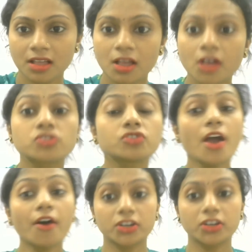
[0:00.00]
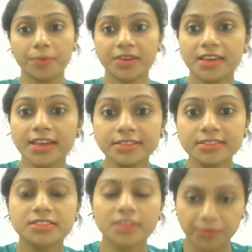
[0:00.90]
Today our topic is
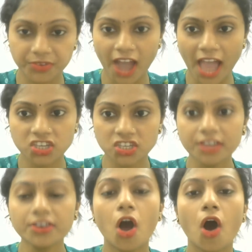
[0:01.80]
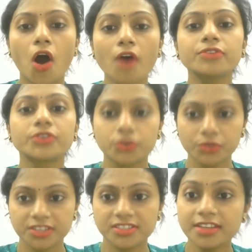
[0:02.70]
subtraction of
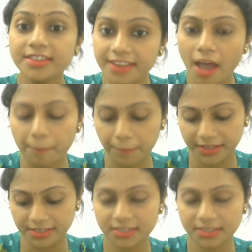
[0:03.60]
two-digit numbers.